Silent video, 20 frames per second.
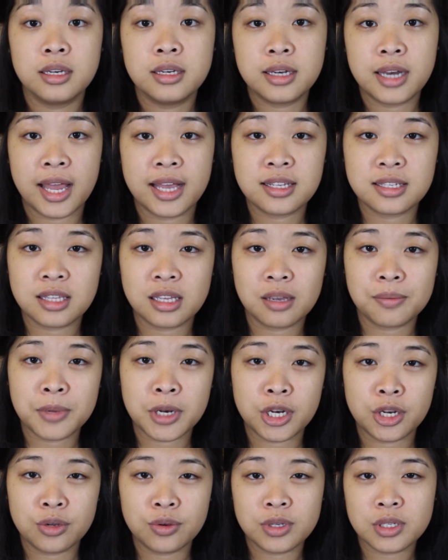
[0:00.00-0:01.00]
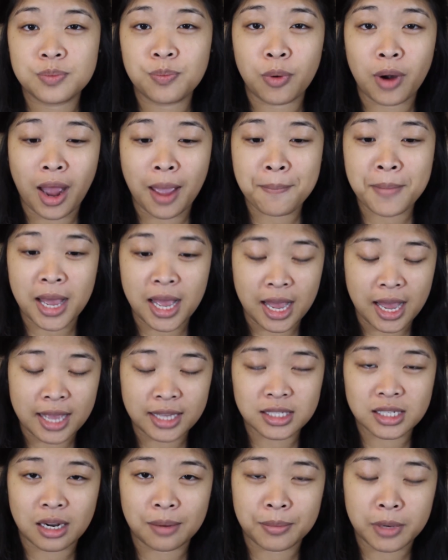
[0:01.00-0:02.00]
Next thing I'm going to do is prime my
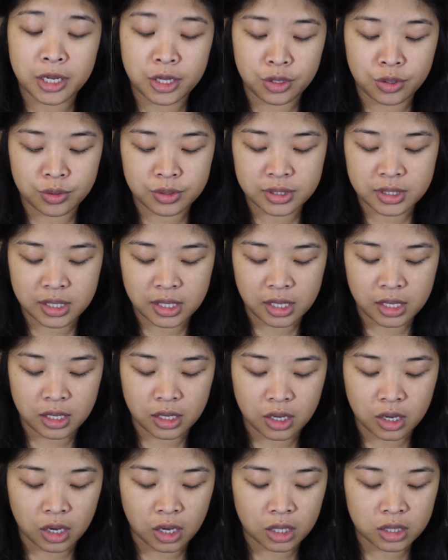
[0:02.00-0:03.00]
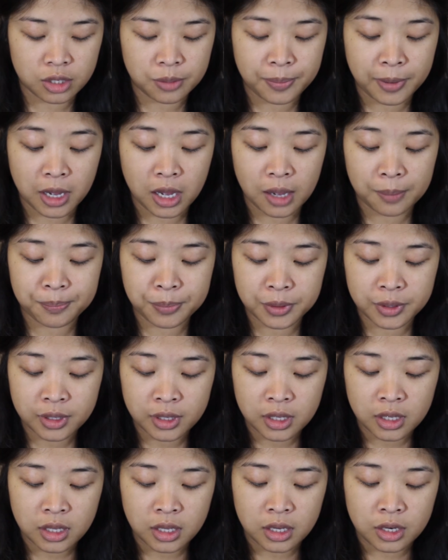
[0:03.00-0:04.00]
eyes, and I'm going to use the Colourpop
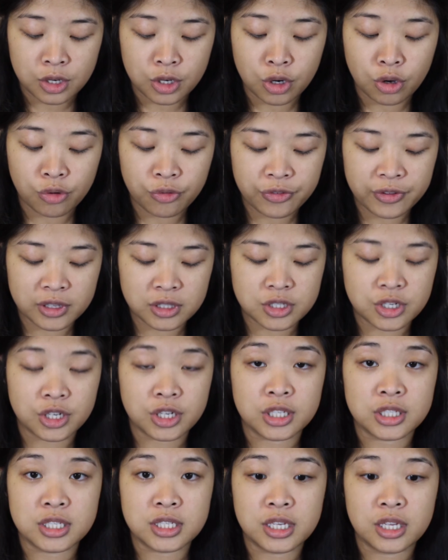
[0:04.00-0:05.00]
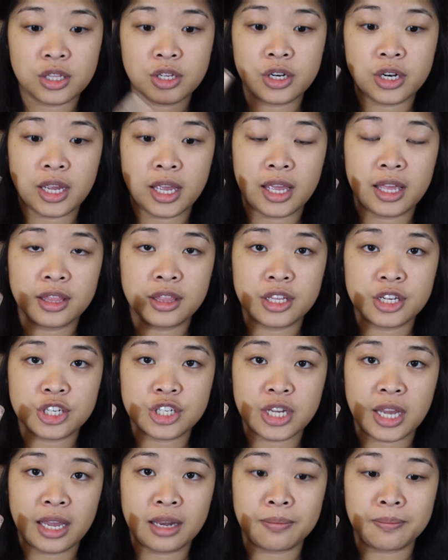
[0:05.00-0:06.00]
No Filter Concealer in the
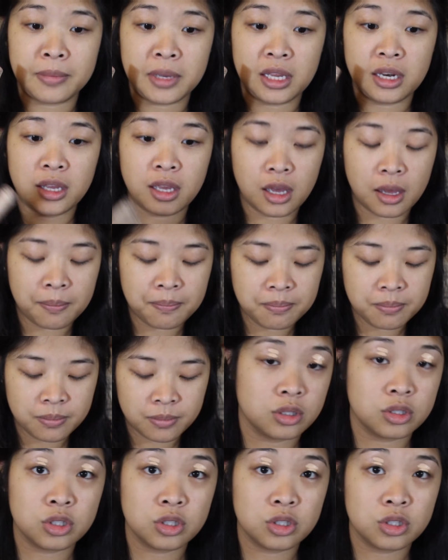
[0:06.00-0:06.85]
shade Medium.